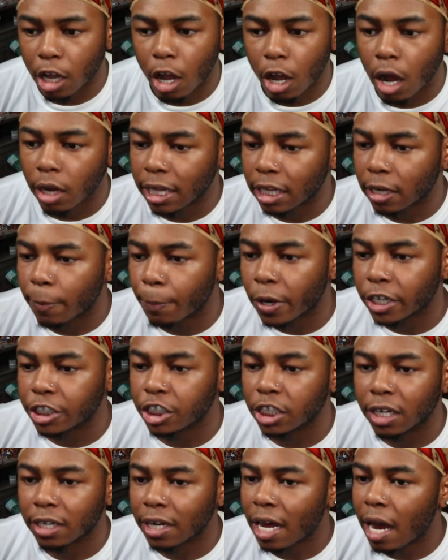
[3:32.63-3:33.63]
I call out
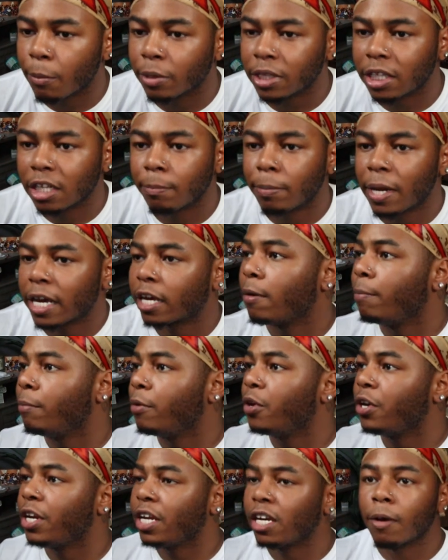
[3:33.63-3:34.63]
oppression a lot within the black
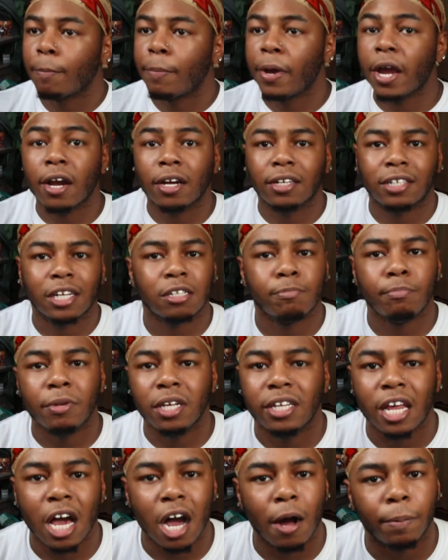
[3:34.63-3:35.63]
community, and apparently that's
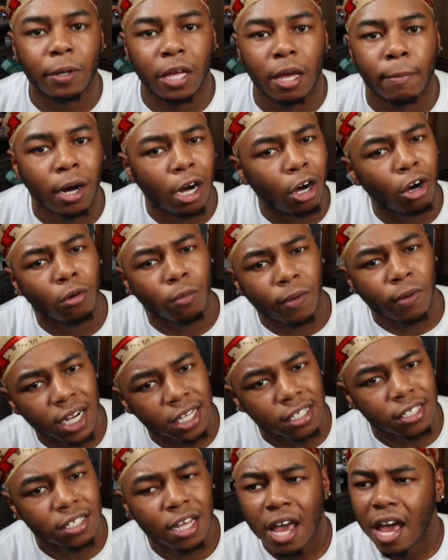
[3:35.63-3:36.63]
me downplaying my own
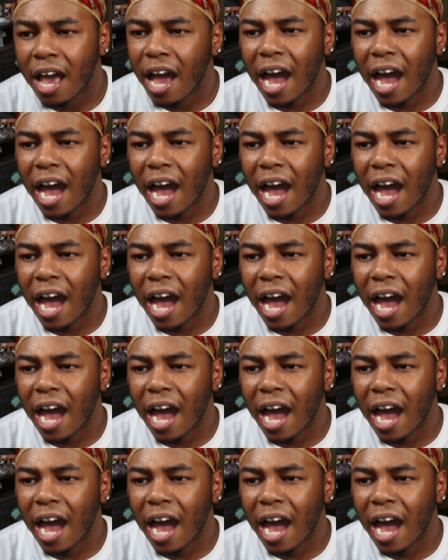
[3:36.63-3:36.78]
rights.